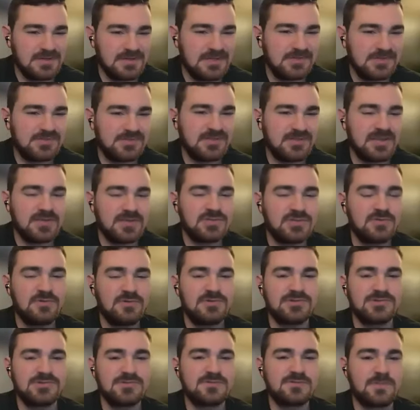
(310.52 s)
release schedule
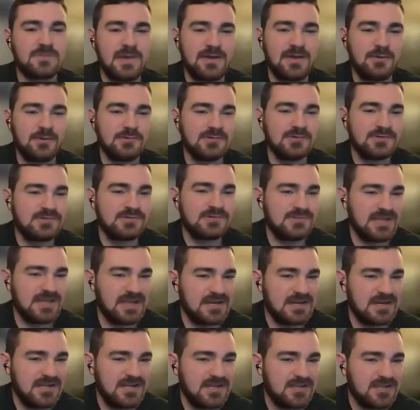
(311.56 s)
just for my own
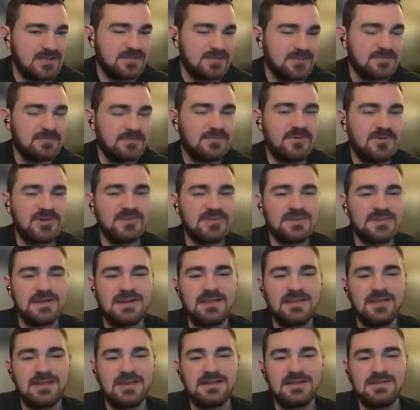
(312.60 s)
sanity more than
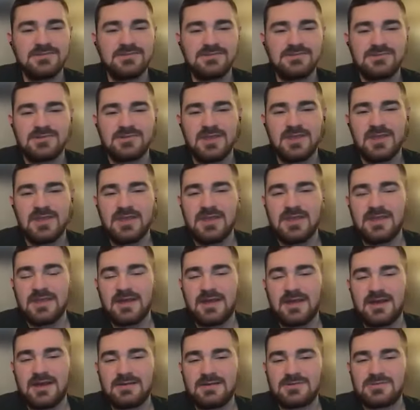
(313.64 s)
anything else.
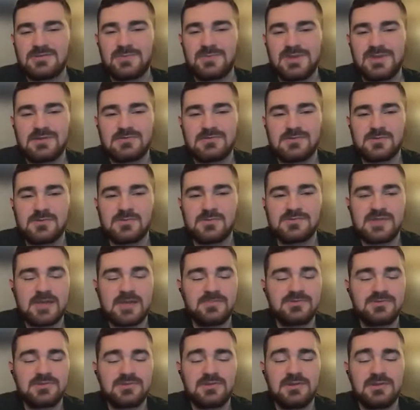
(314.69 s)
Uh, just because there was
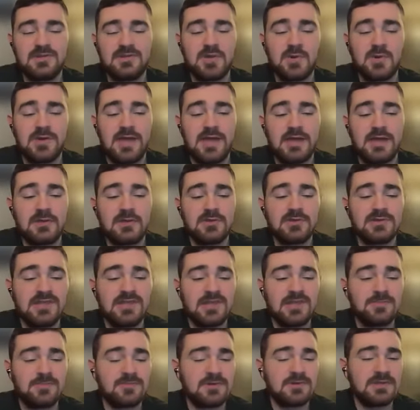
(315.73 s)
absolutely no way I could
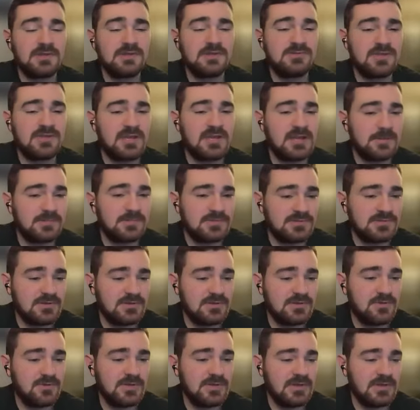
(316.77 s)
keep releasing an
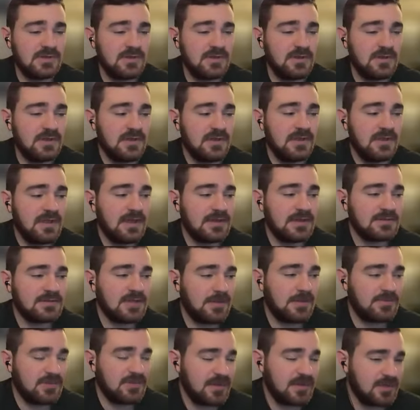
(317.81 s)
episode a week. And on
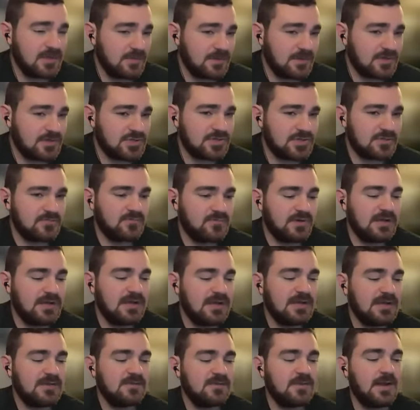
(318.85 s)
top of that, you mentioned
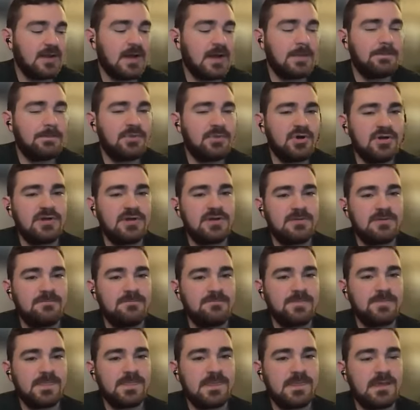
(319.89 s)
reading a book.
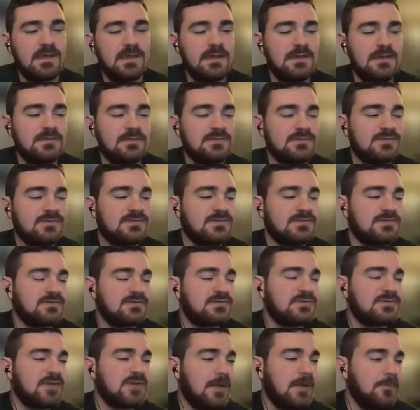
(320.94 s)

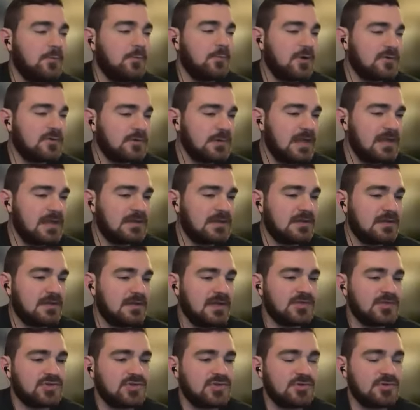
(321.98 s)
It's somewhat related to
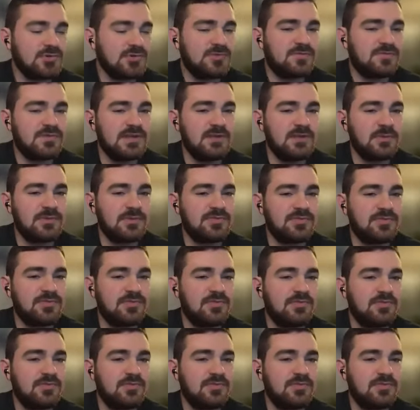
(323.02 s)
that. Truthfully, with